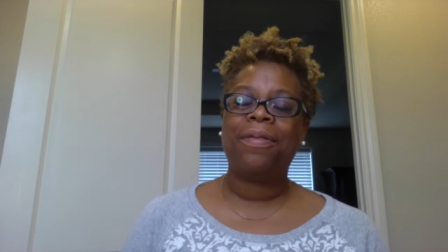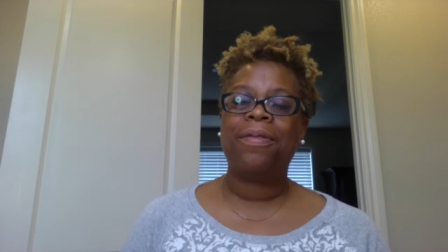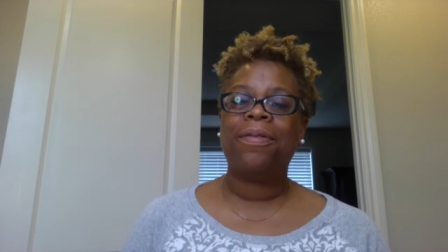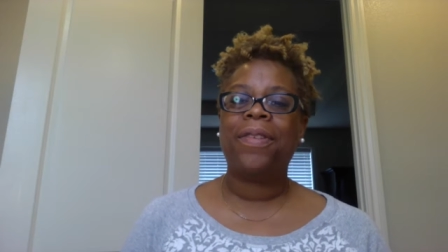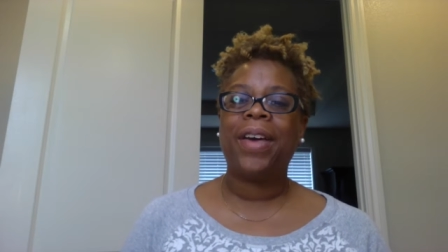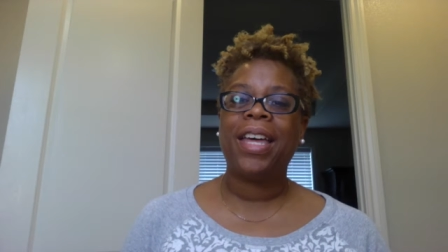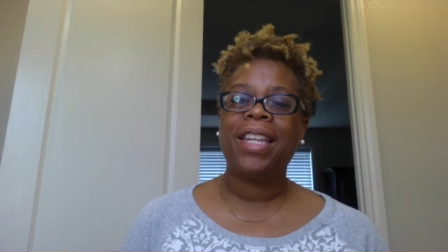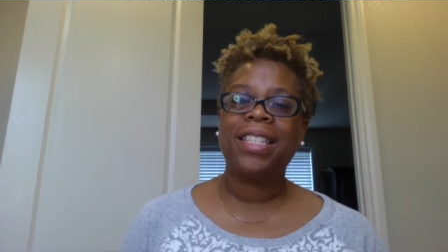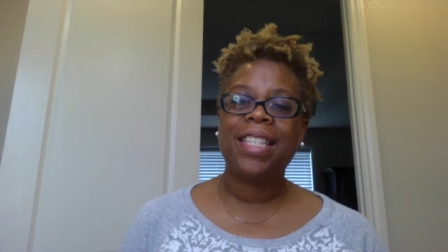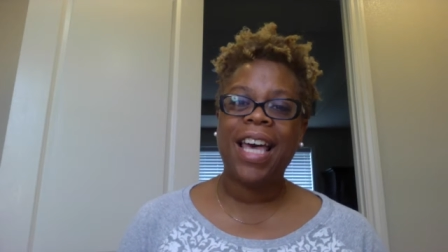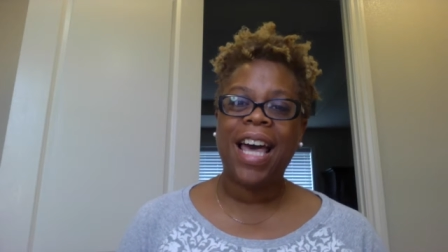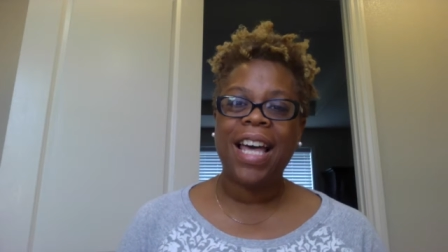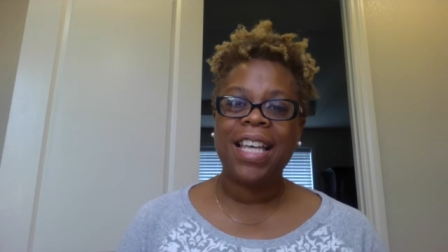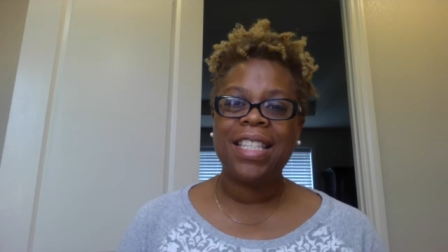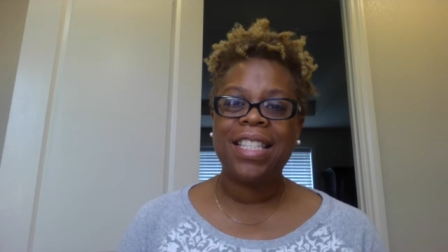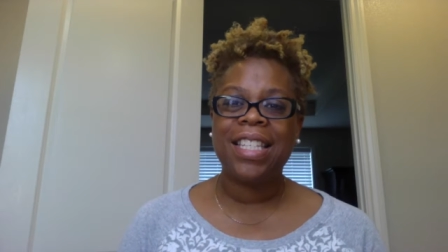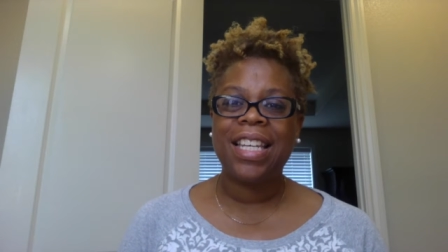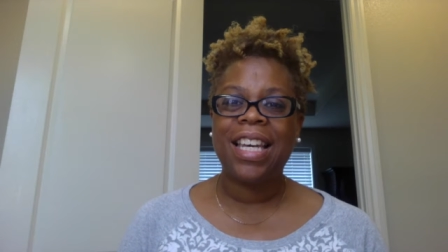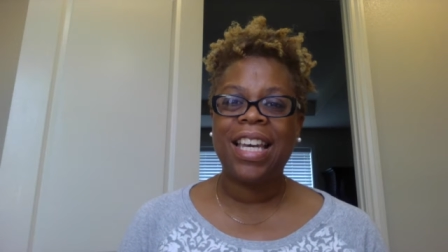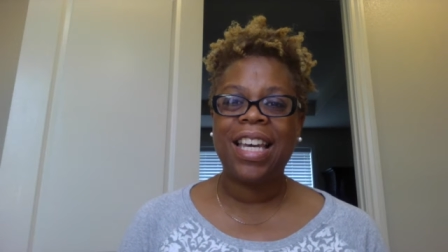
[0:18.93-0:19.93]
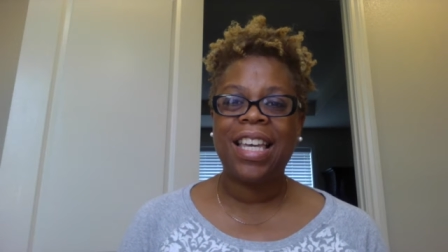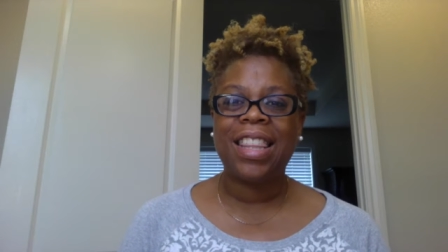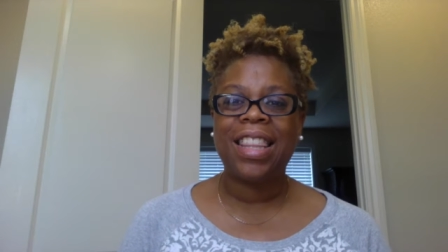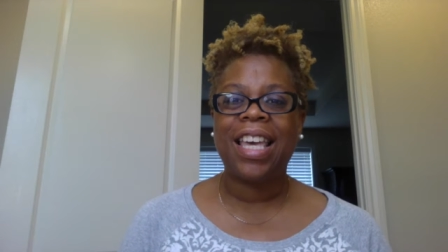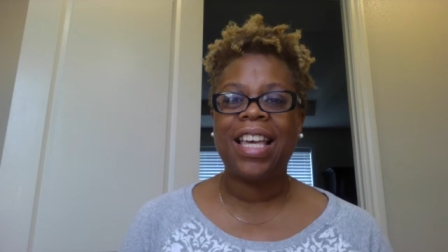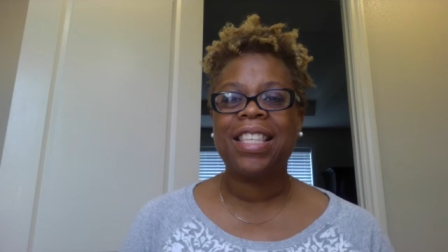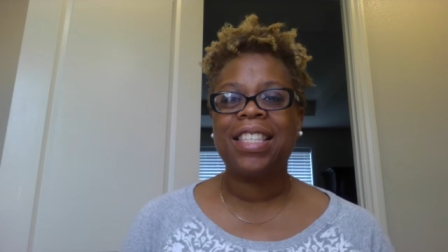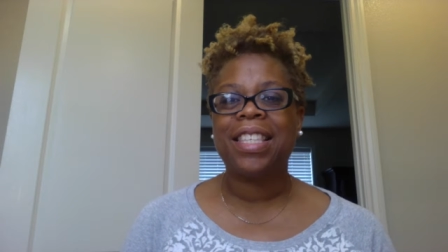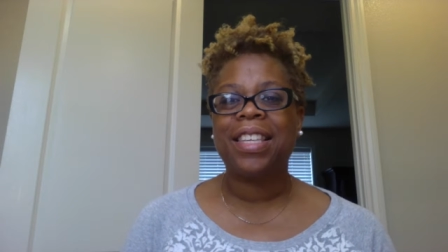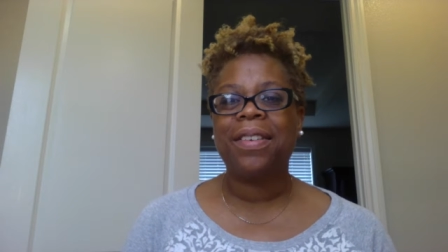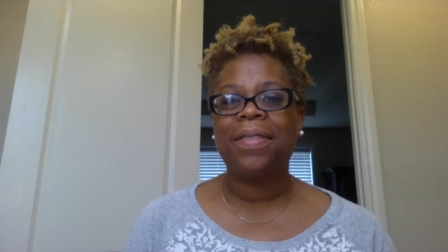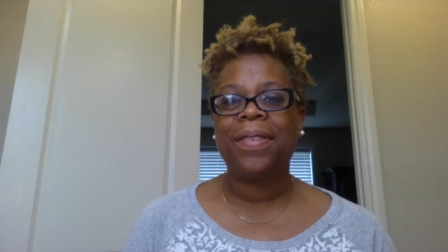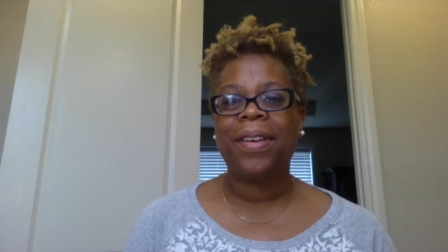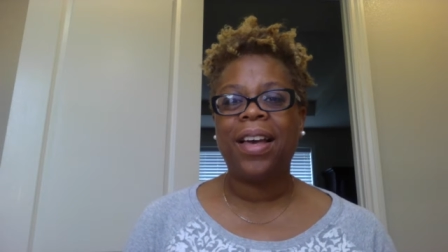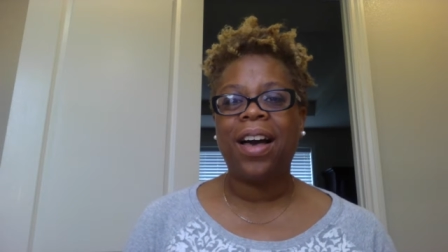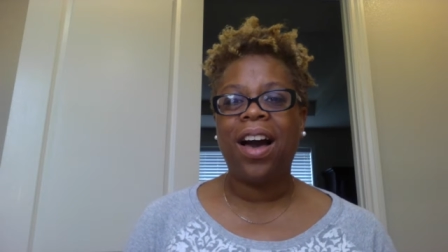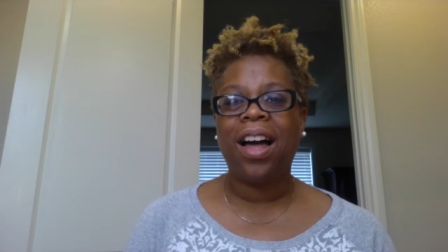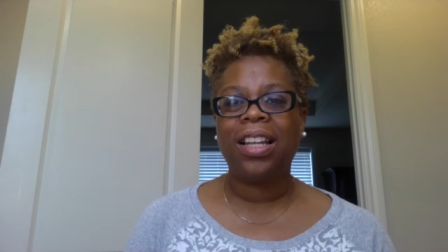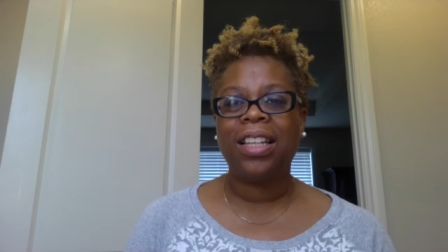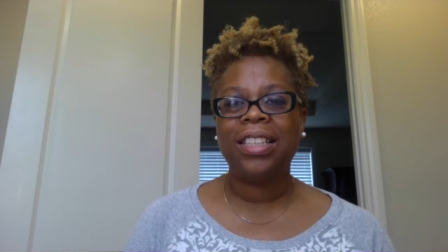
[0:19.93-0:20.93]
fantastic Thanksgiving
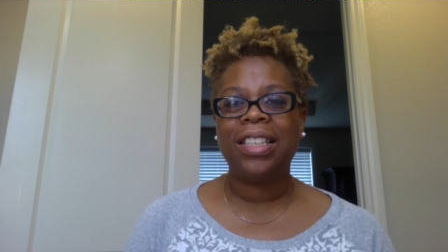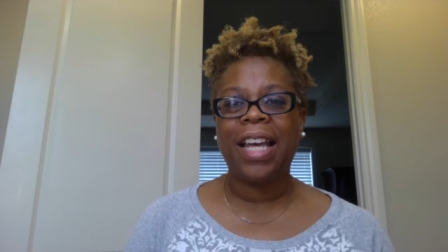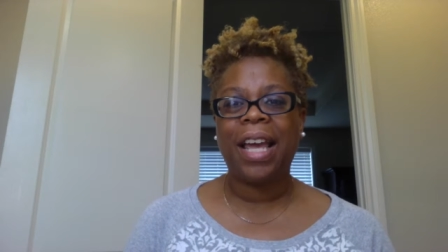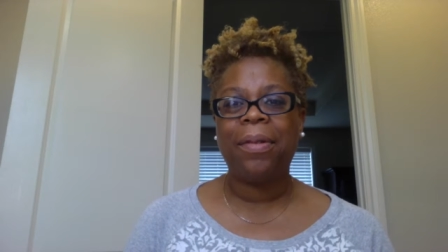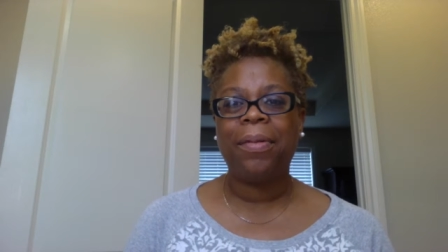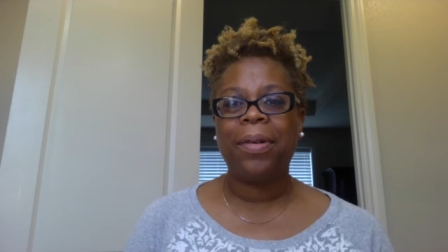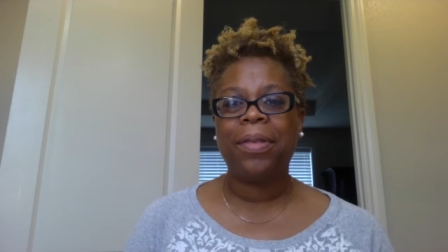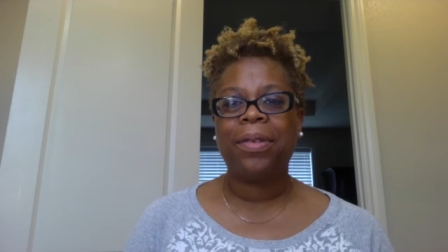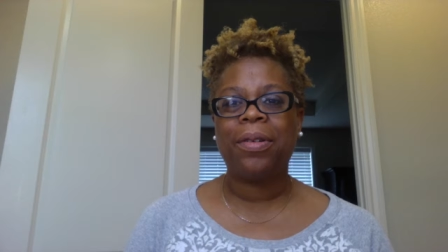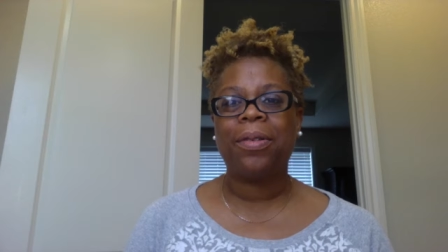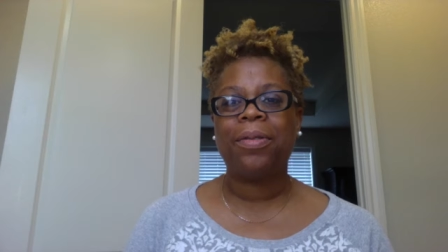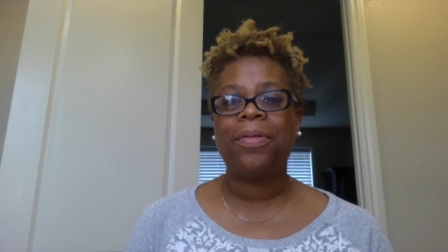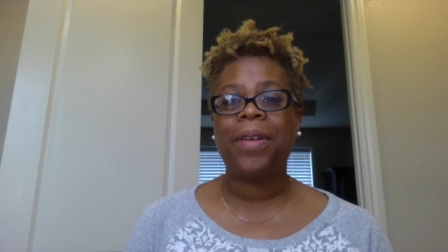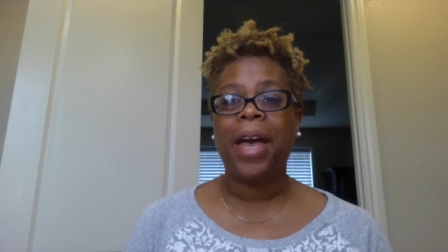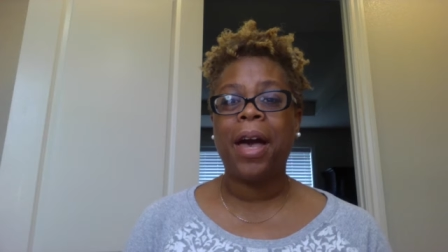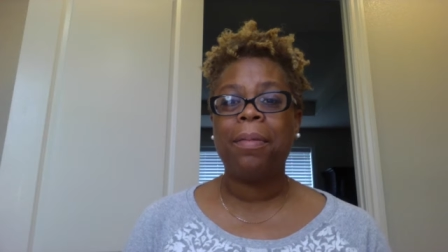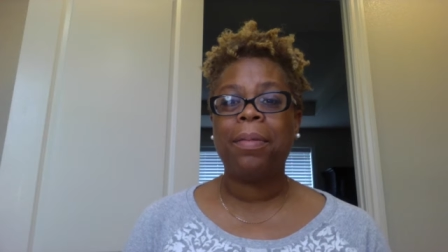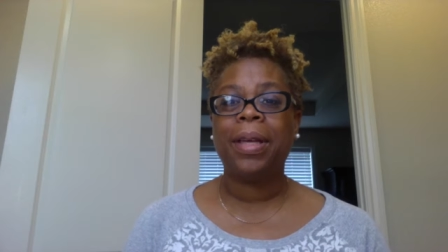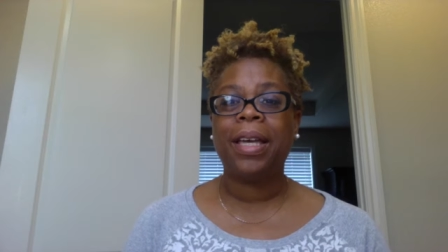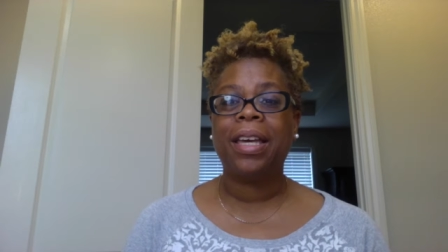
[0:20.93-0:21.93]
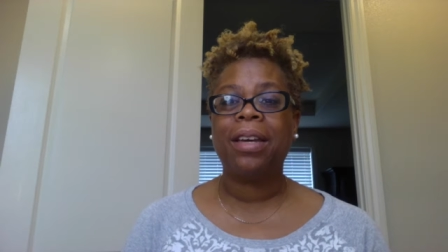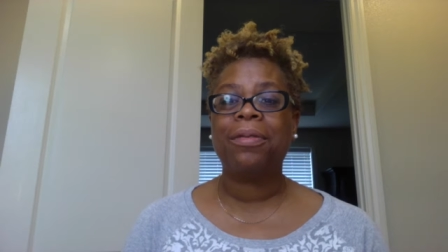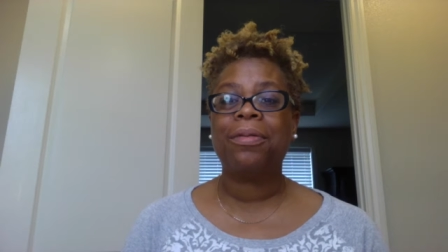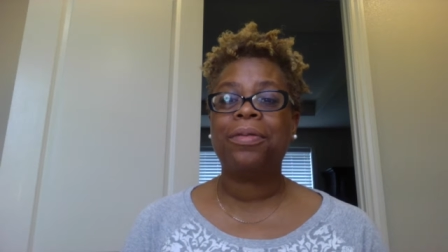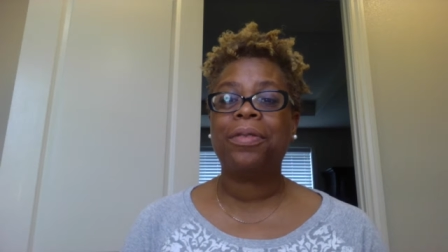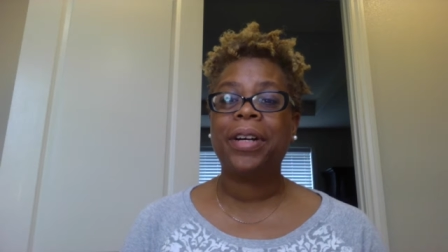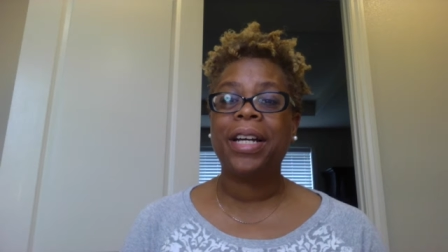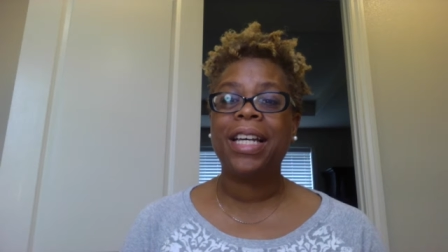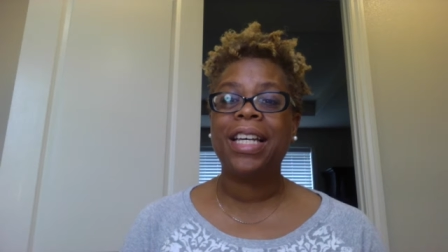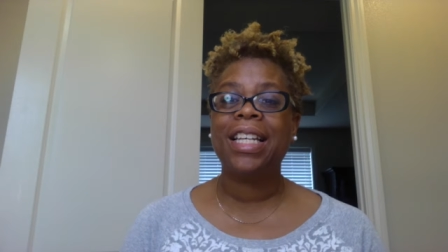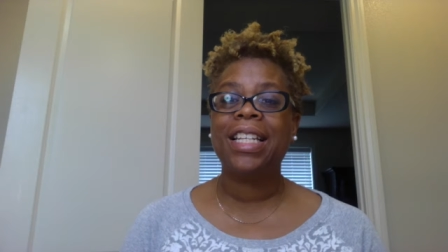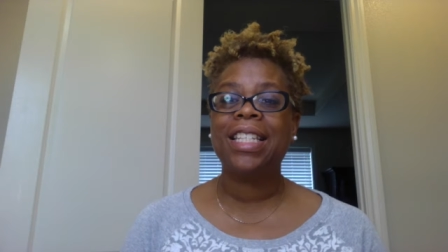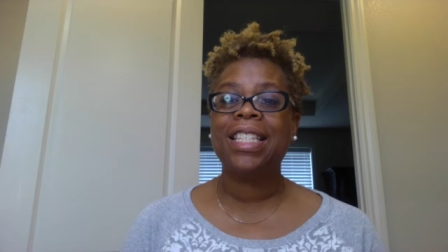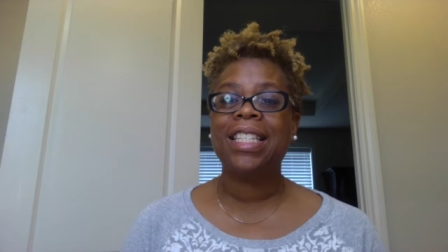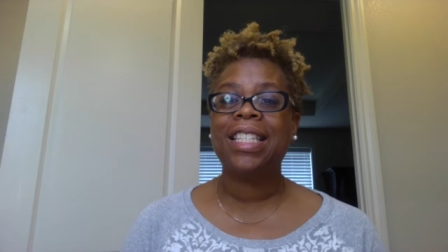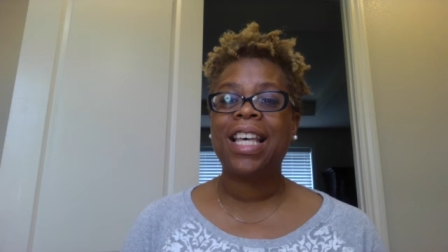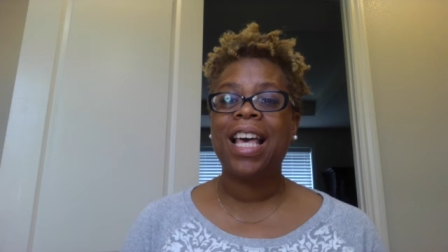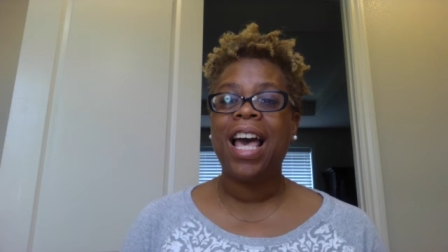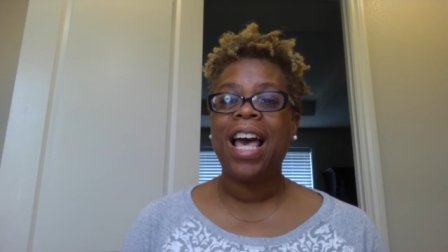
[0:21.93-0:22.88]
holiday with your family and friends.